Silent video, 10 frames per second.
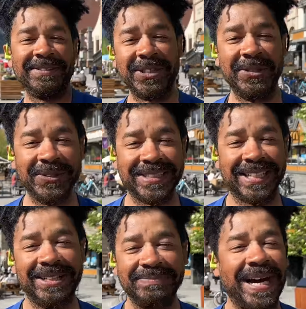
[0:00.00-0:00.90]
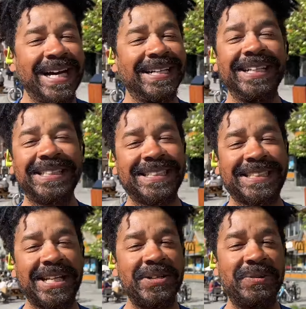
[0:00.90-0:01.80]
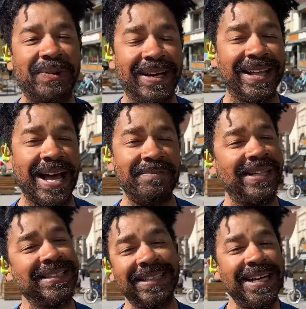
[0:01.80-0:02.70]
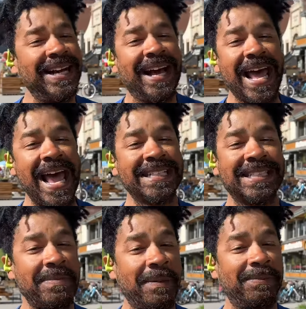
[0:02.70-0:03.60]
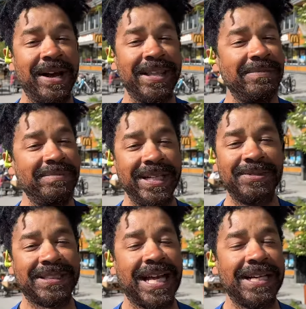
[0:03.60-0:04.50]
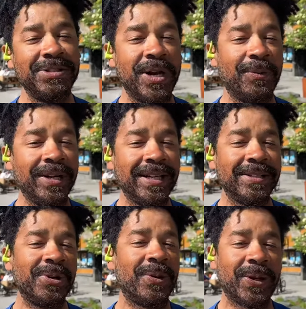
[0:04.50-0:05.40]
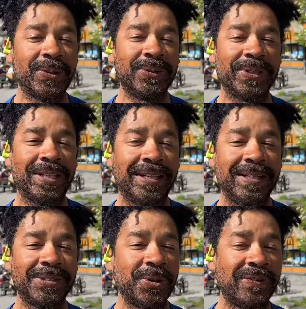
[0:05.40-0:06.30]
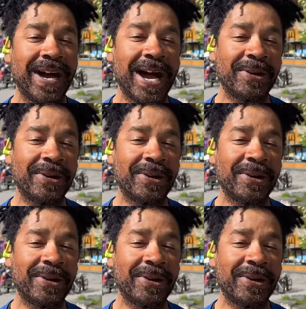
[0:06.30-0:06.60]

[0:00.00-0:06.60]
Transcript: Duzer, man, good to see you, brother. Actually, my brother and me was saying, you know what? You're going to go do the Tour Divide